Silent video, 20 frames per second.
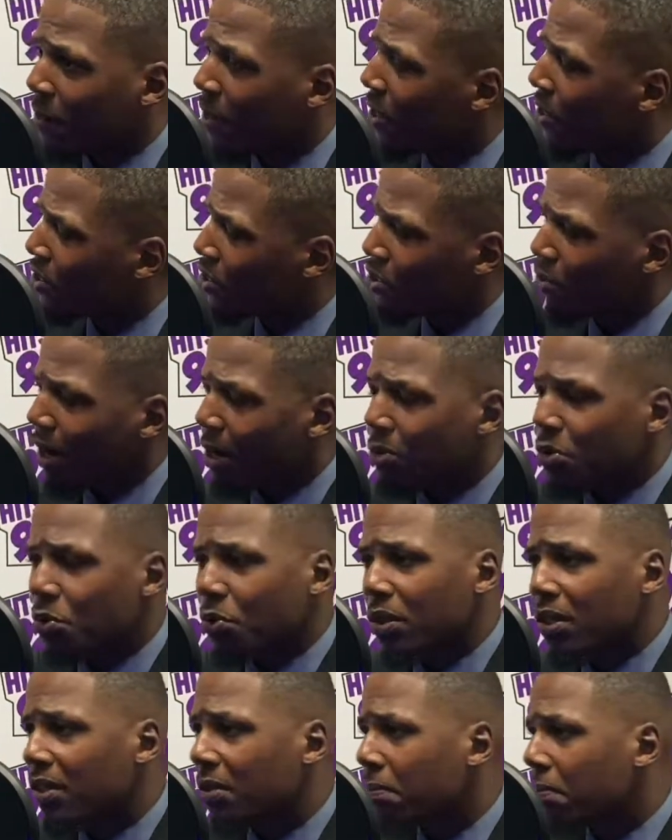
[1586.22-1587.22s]
So I was
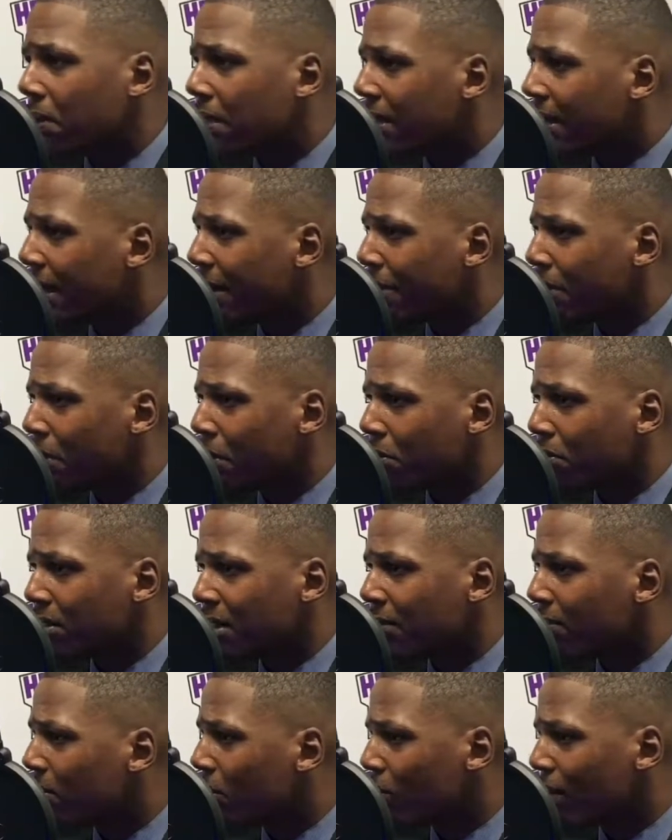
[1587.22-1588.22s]
willing to be that
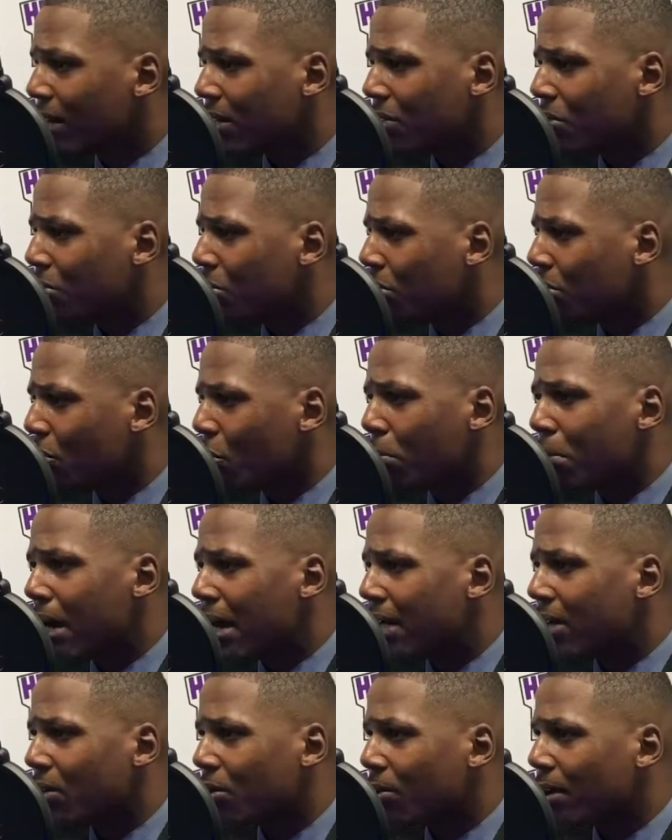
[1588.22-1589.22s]
person, even though I knew
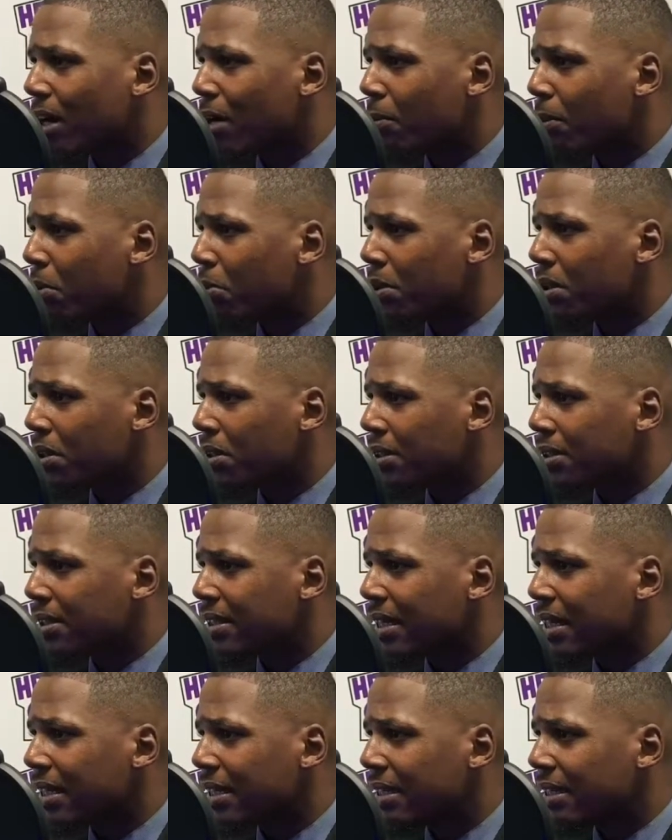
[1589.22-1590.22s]
nobody around me would
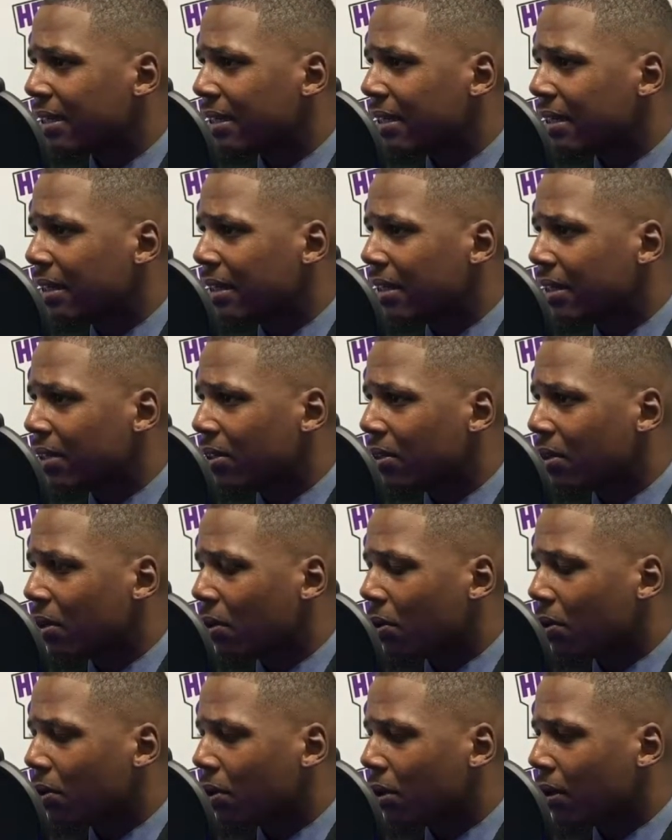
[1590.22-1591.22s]
understand it. You
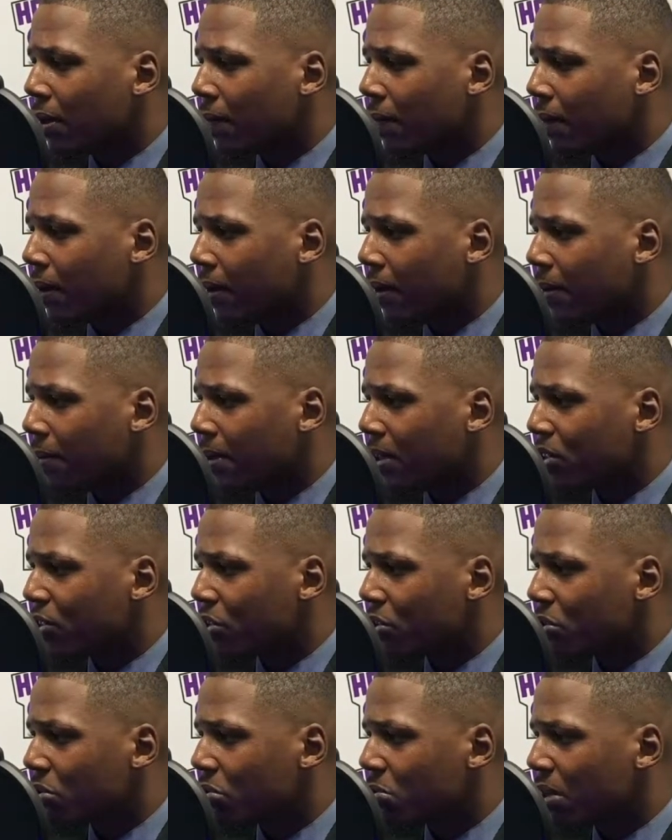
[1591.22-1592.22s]
know,
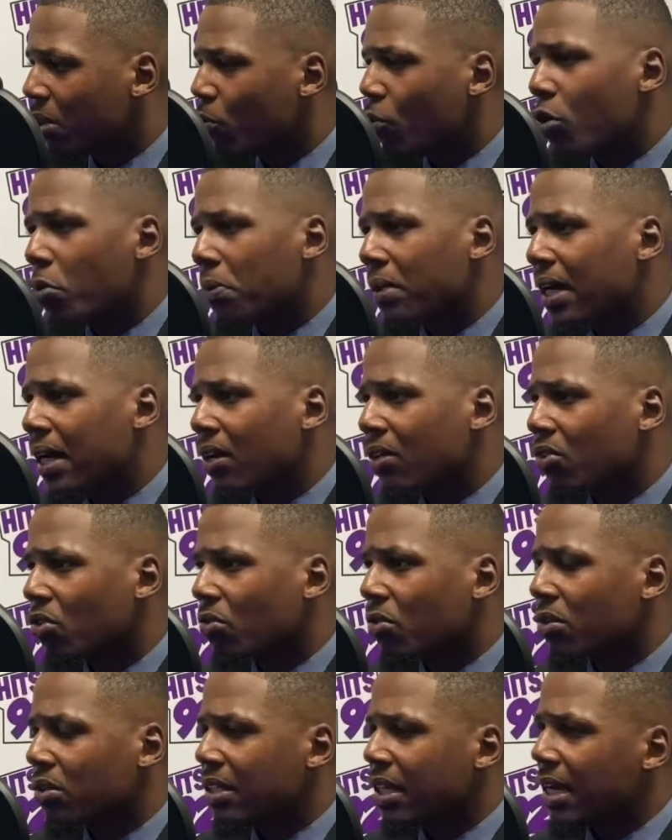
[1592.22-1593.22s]
it wore me down
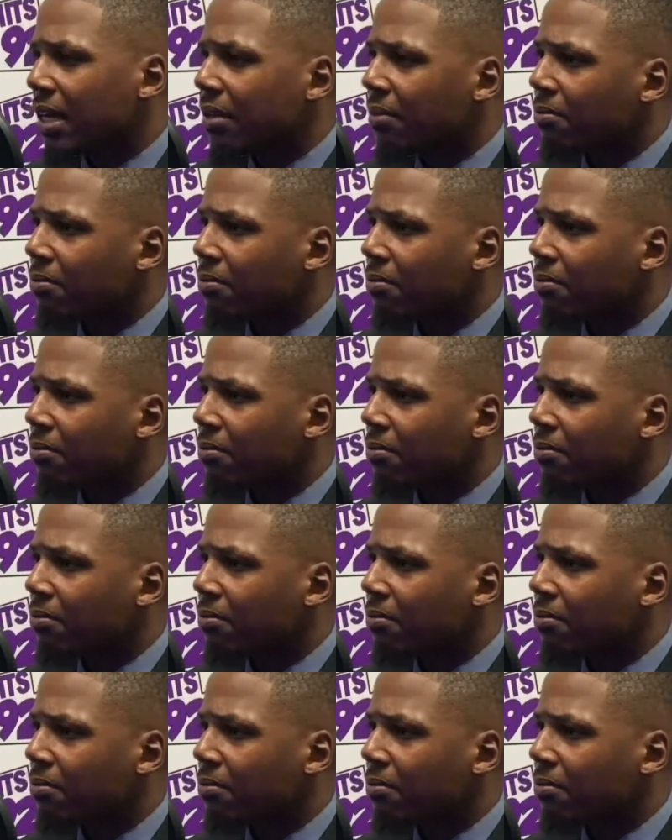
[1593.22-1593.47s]
over time.